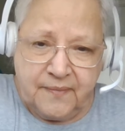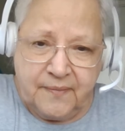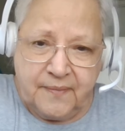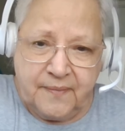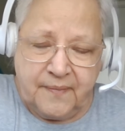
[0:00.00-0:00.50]

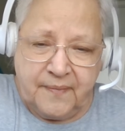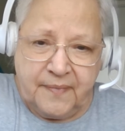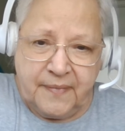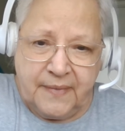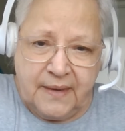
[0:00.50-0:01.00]

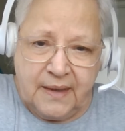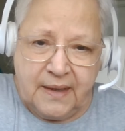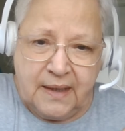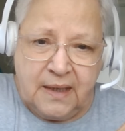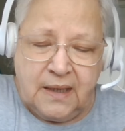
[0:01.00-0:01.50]

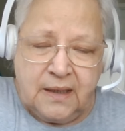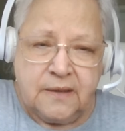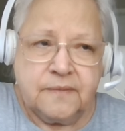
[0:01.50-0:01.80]
[no speech]